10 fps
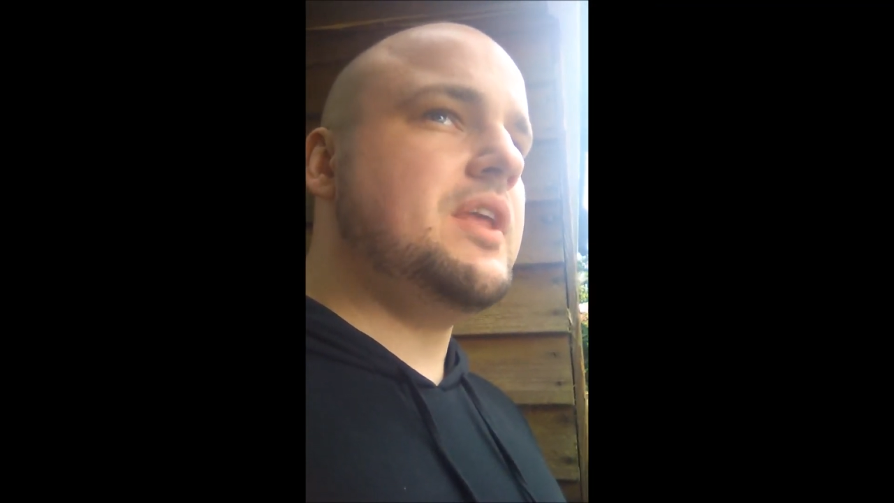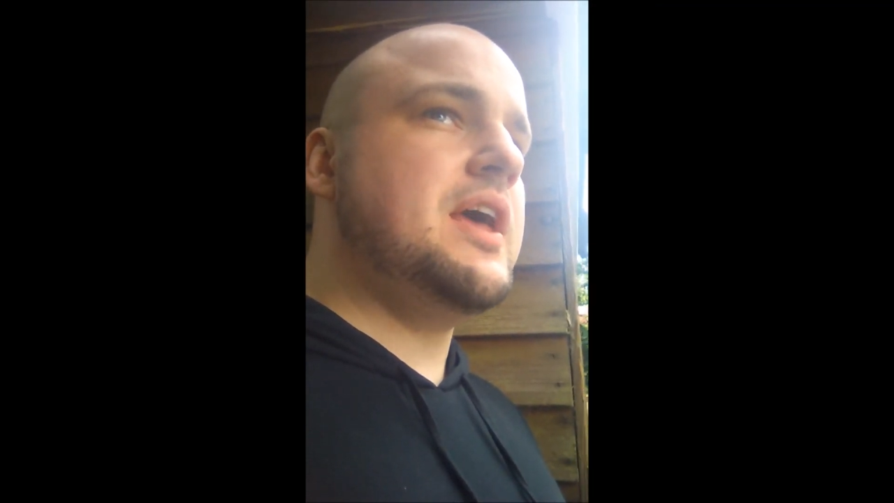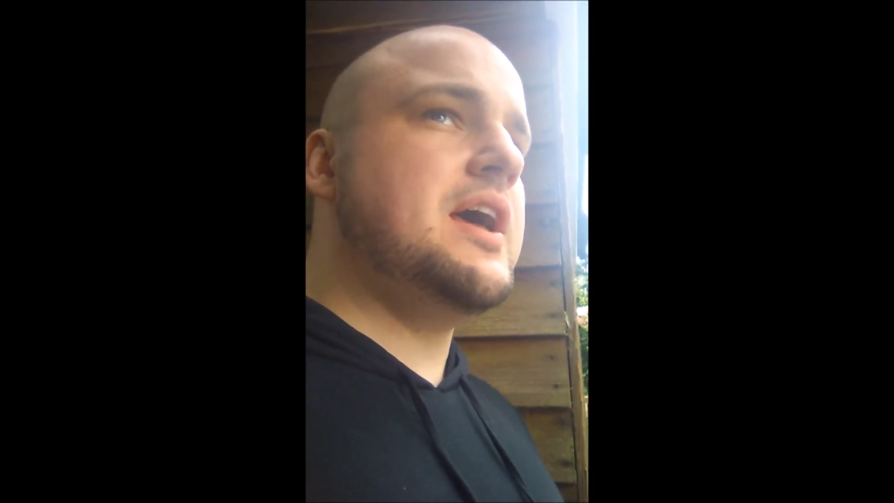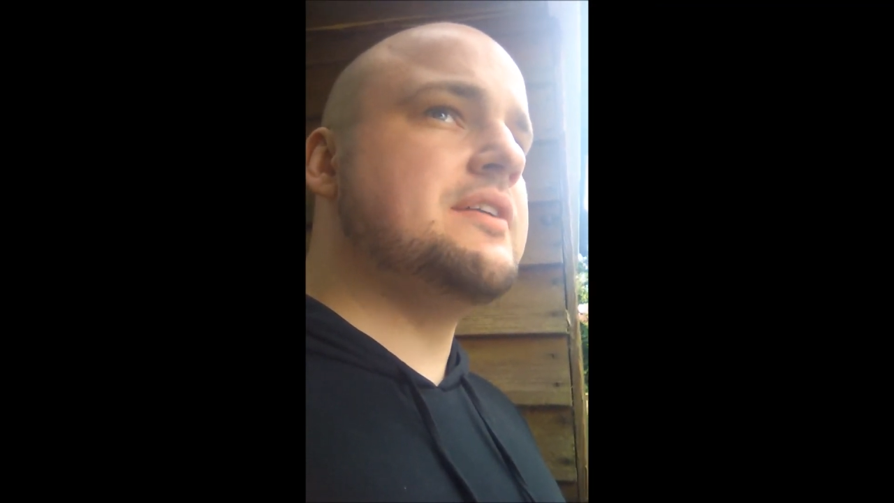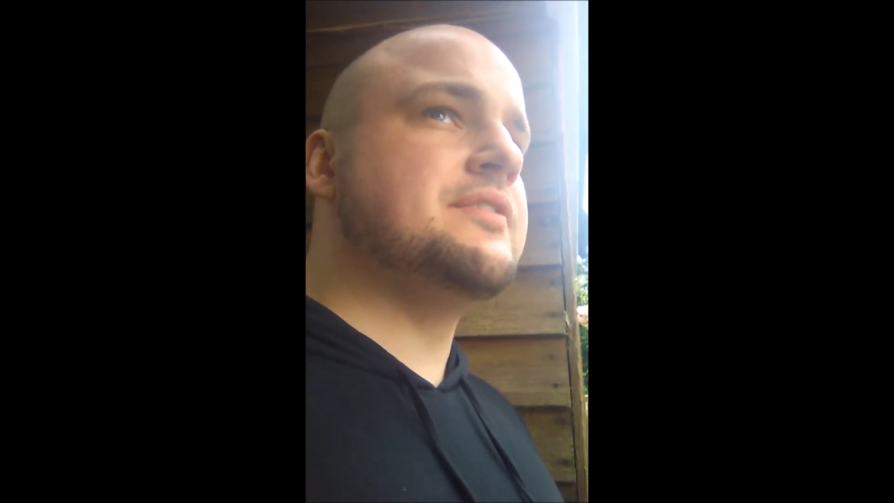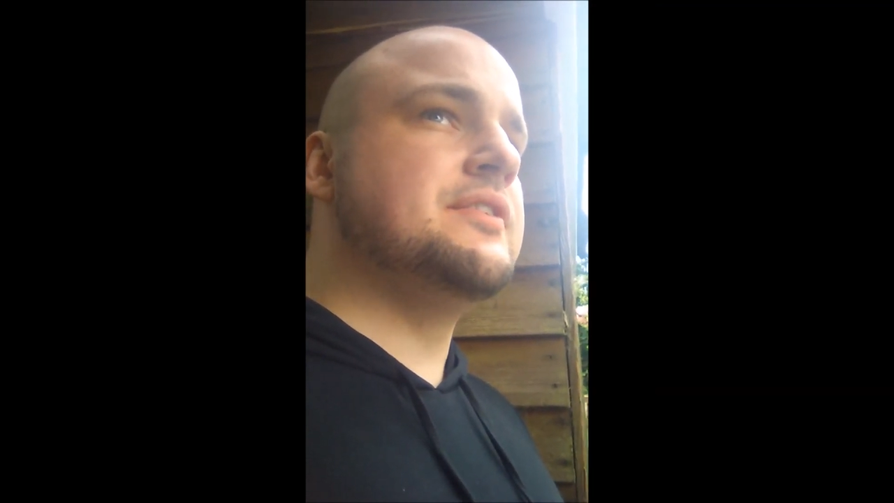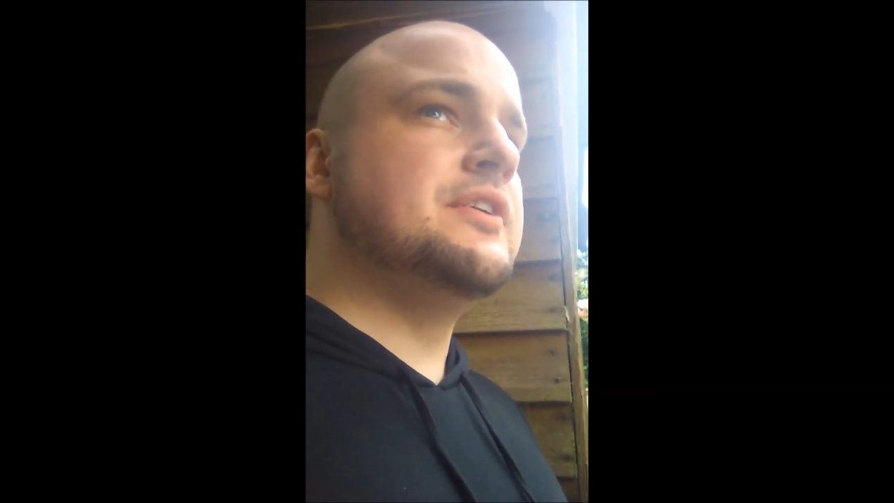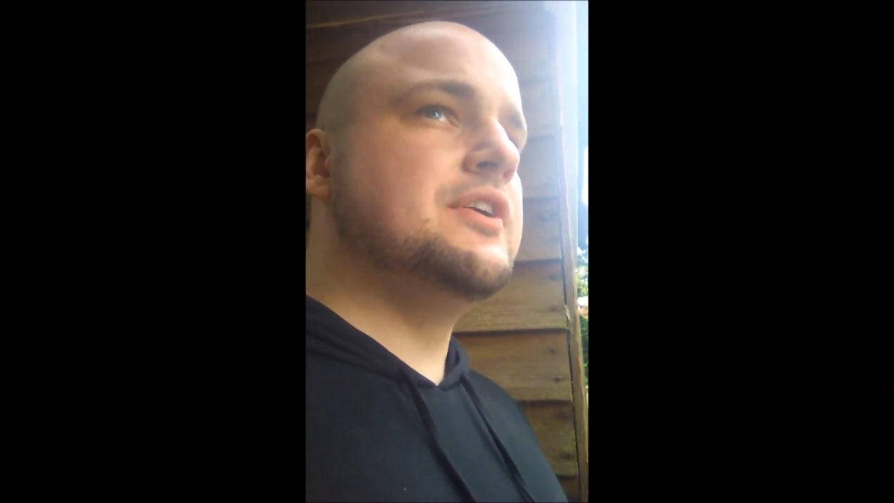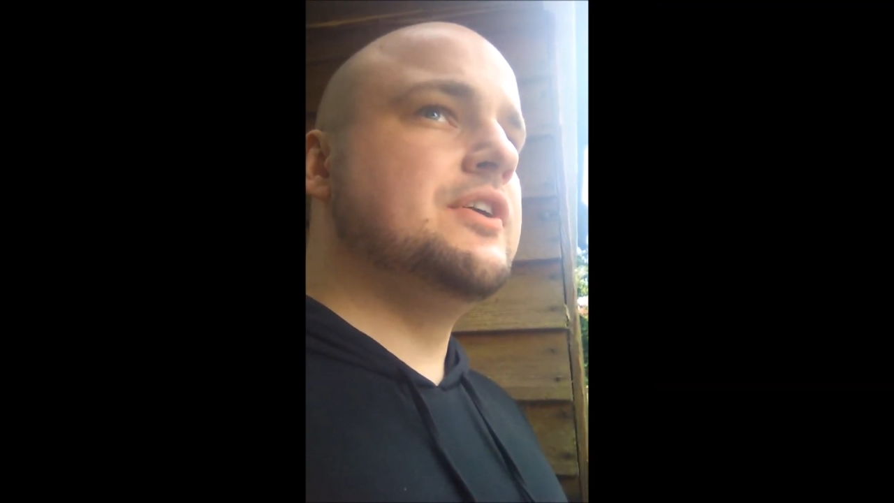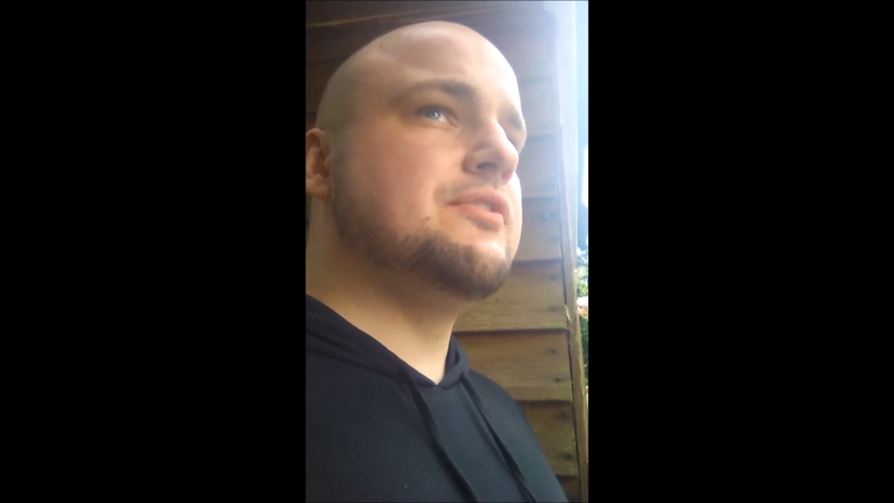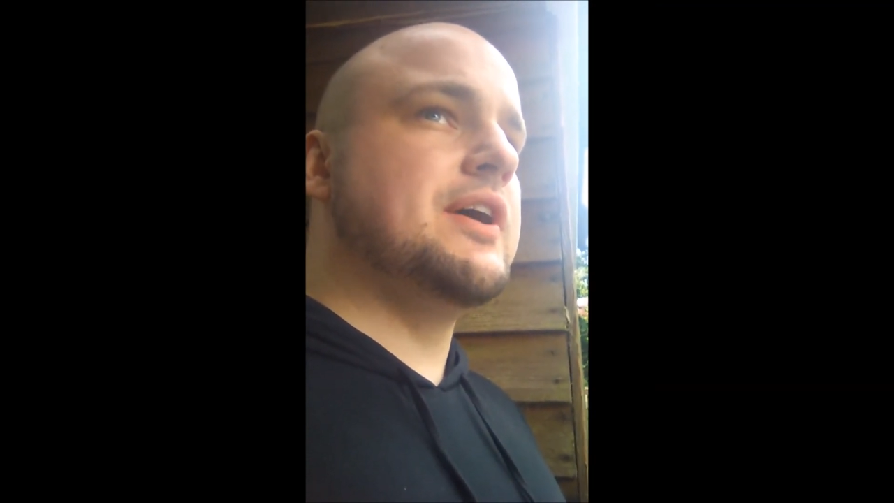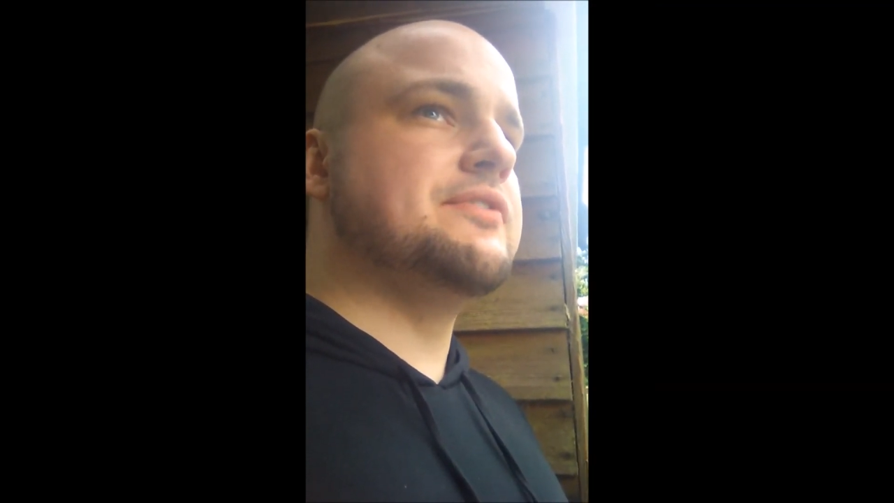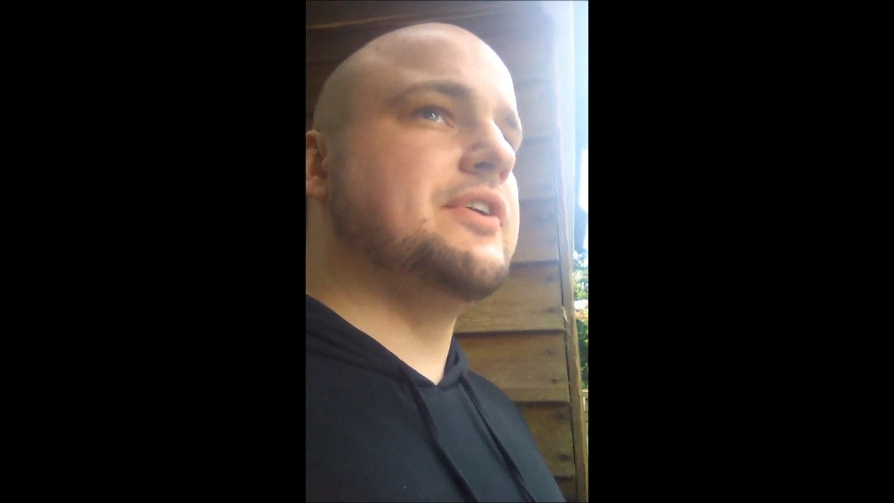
had throughout